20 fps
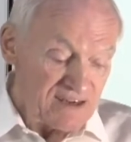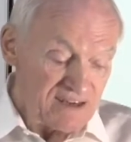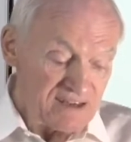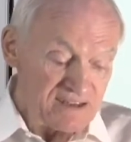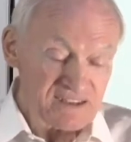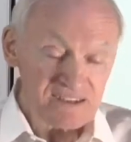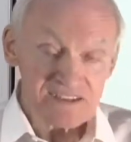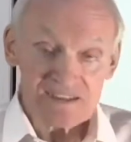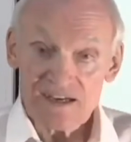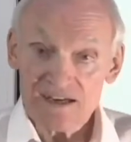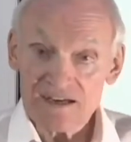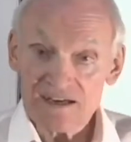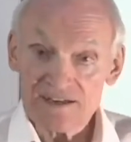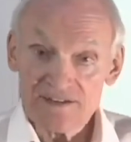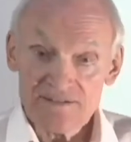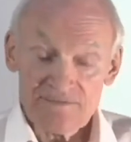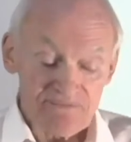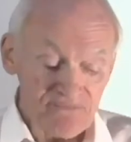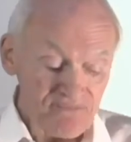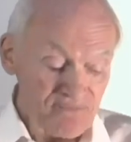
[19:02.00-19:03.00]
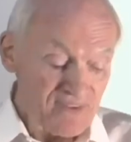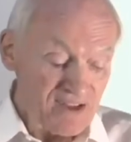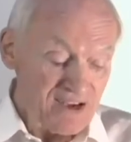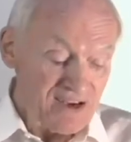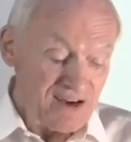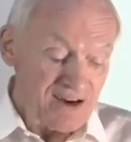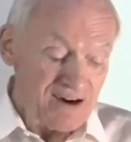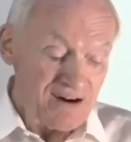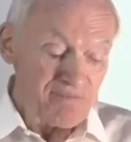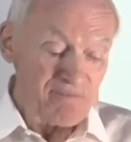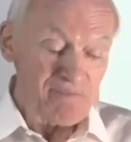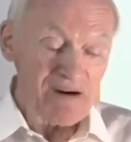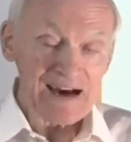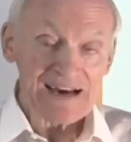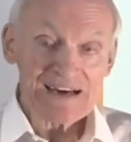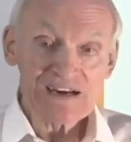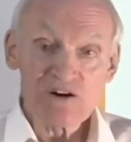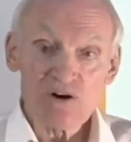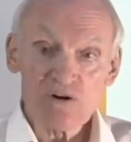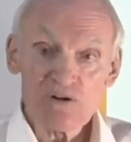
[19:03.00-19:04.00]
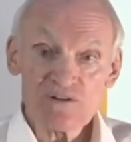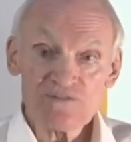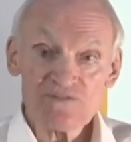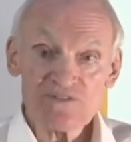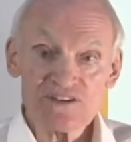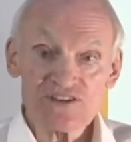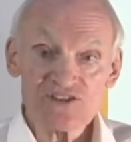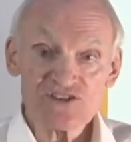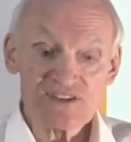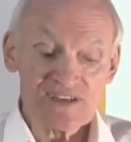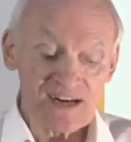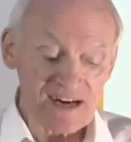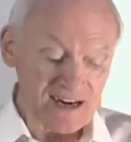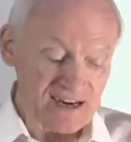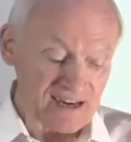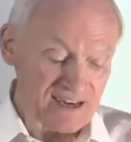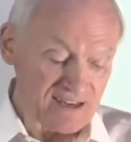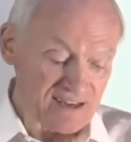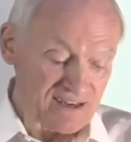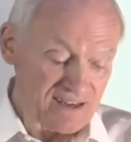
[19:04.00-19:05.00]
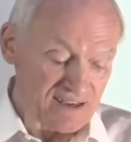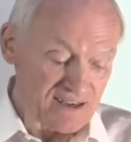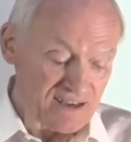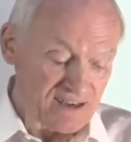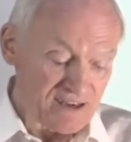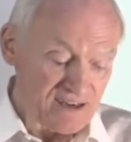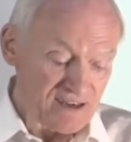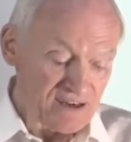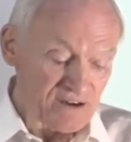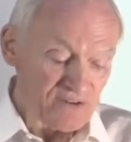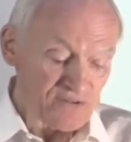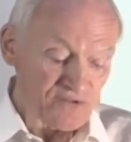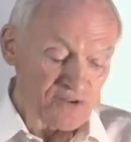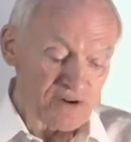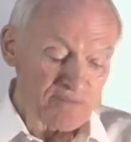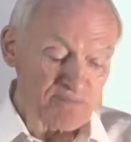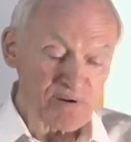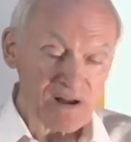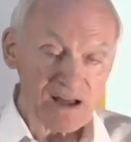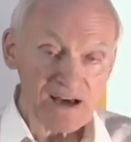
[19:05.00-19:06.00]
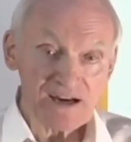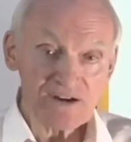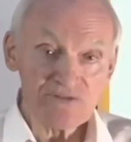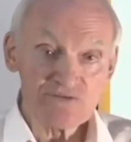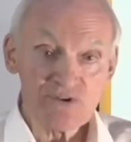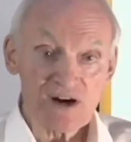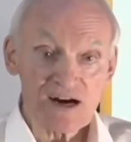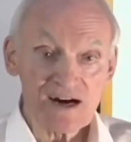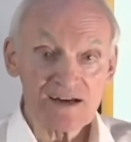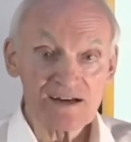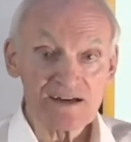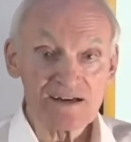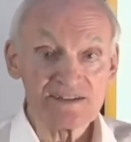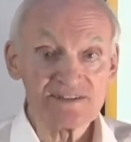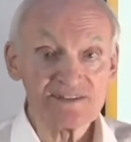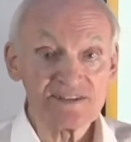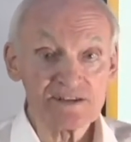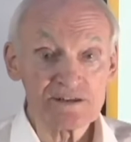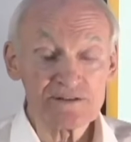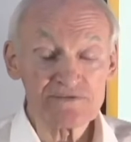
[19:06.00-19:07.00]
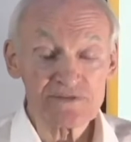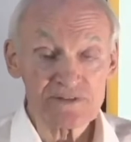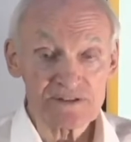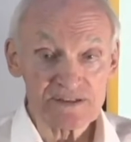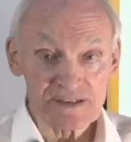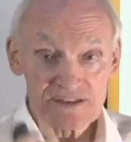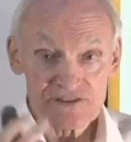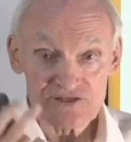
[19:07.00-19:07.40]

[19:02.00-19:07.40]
said, My goldfish died, replied Radha tearfully.